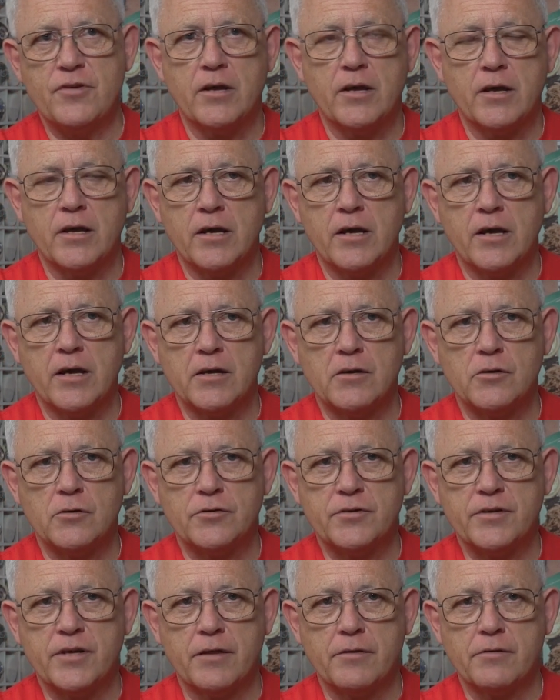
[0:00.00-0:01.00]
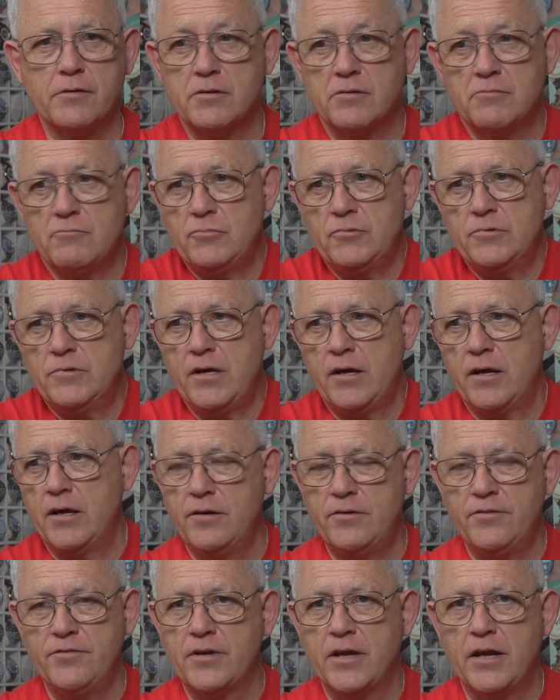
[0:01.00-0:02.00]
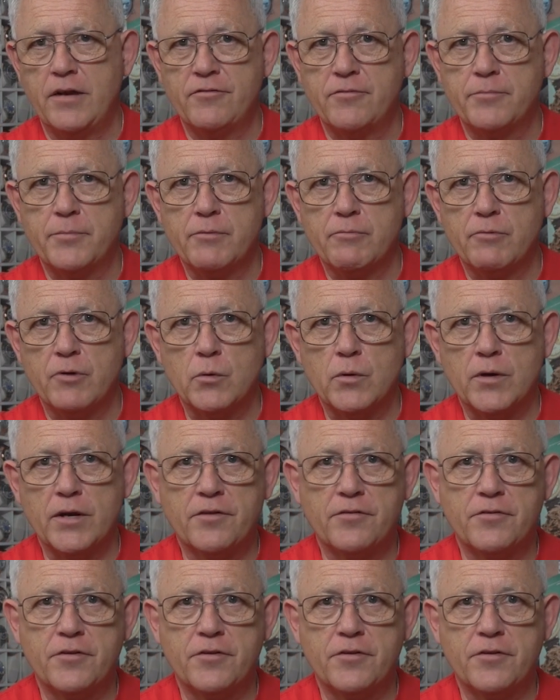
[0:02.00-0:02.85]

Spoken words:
angle altogether and gone, okay, it doesn't have to be Rolex.